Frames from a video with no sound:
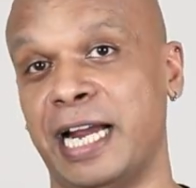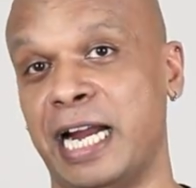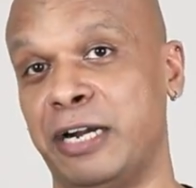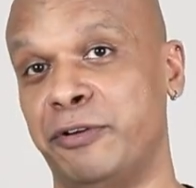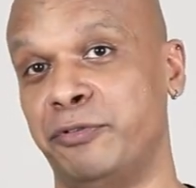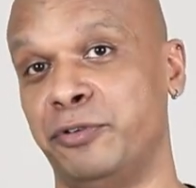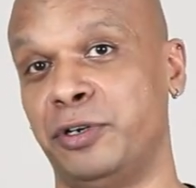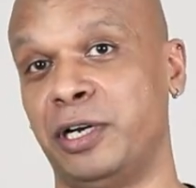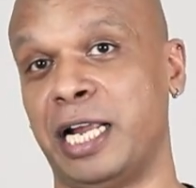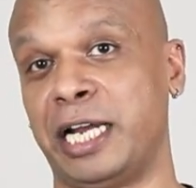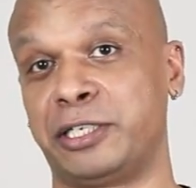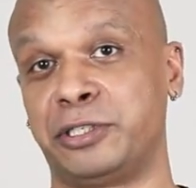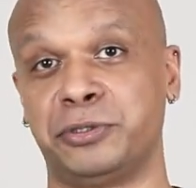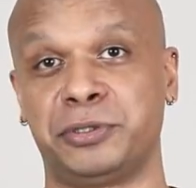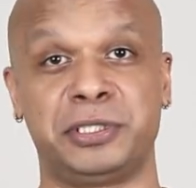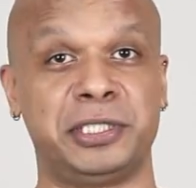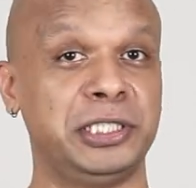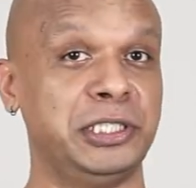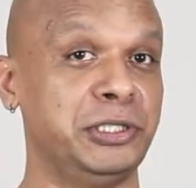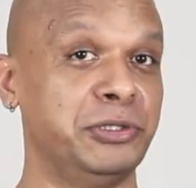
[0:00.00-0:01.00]
and would like to
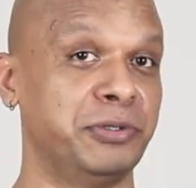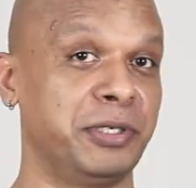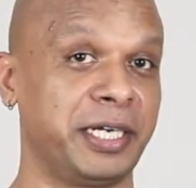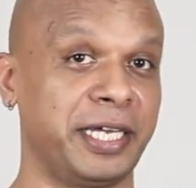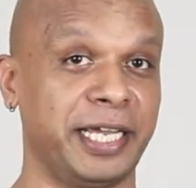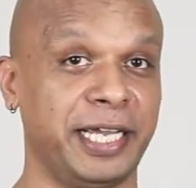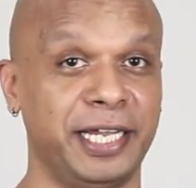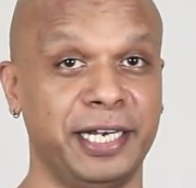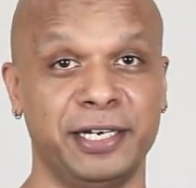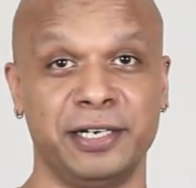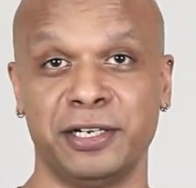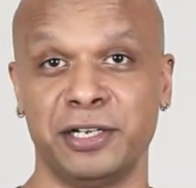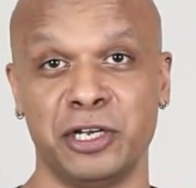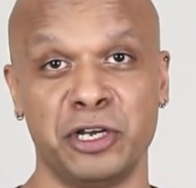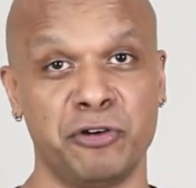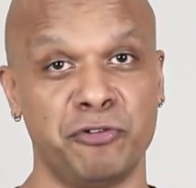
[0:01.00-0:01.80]
see you again